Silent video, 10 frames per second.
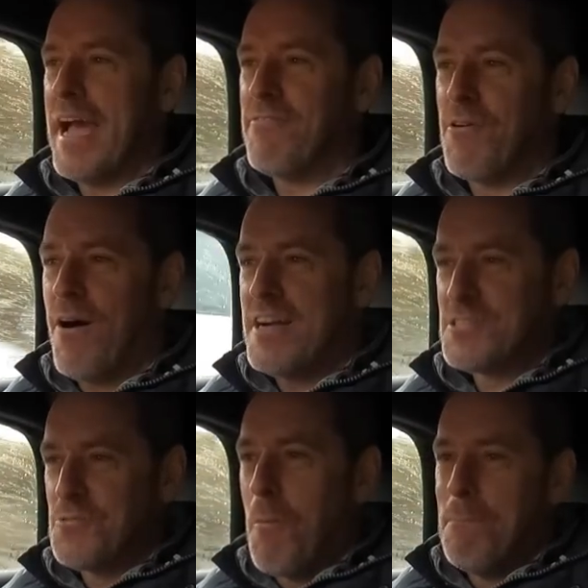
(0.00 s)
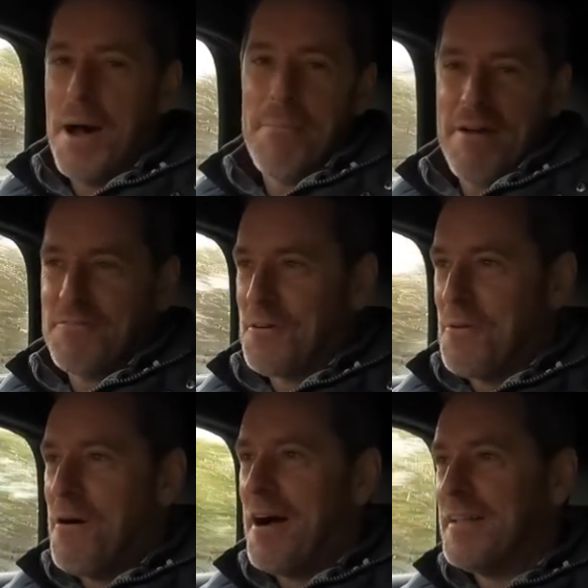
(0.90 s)
have quite a sore bum after
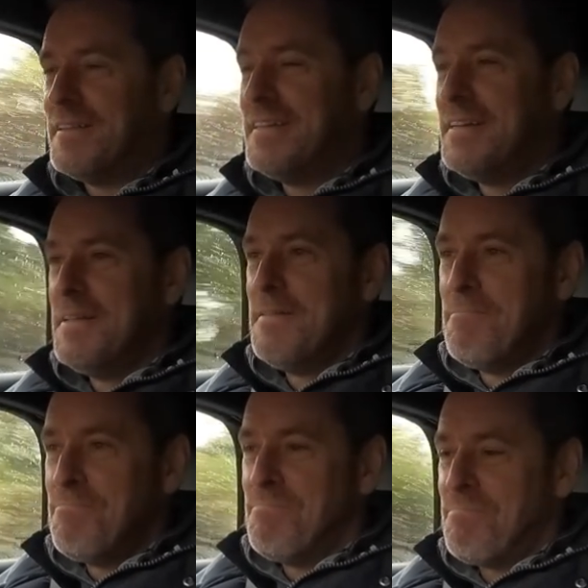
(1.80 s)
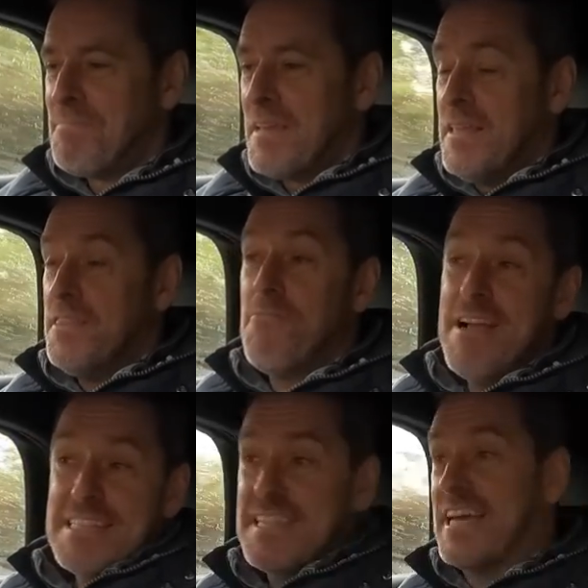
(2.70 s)
a while the
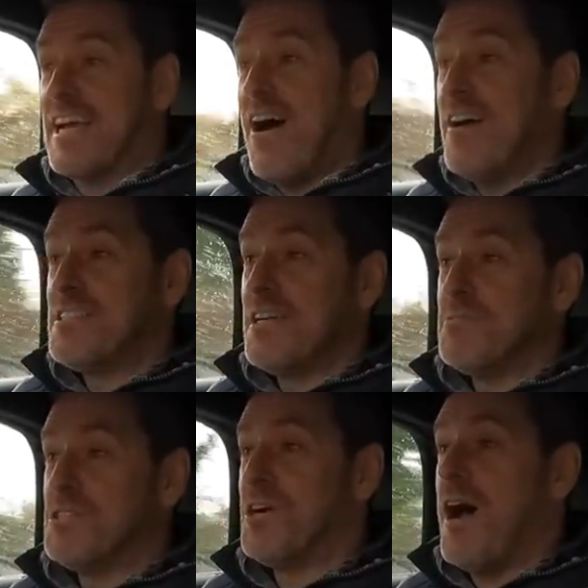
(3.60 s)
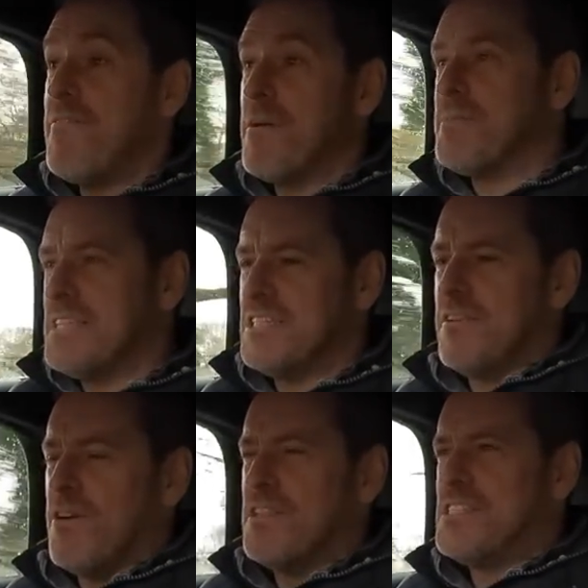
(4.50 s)
rest of the car in terms of driving position,
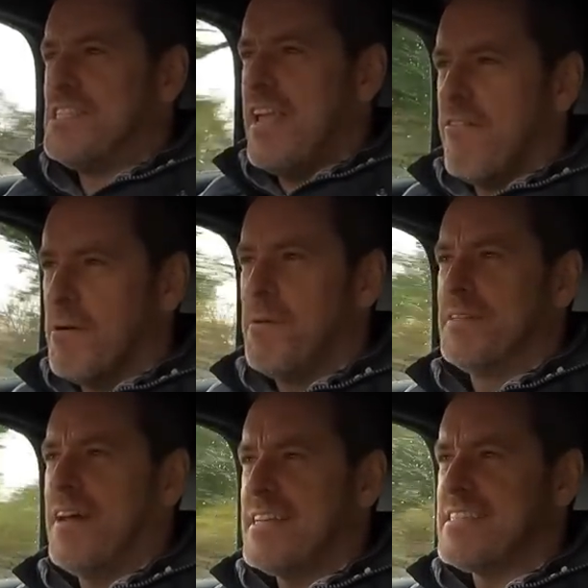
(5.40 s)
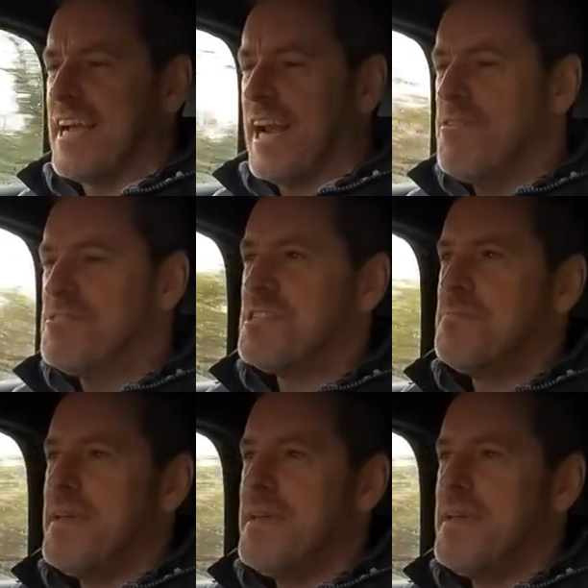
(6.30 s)
I've got the steering wheel nice and close to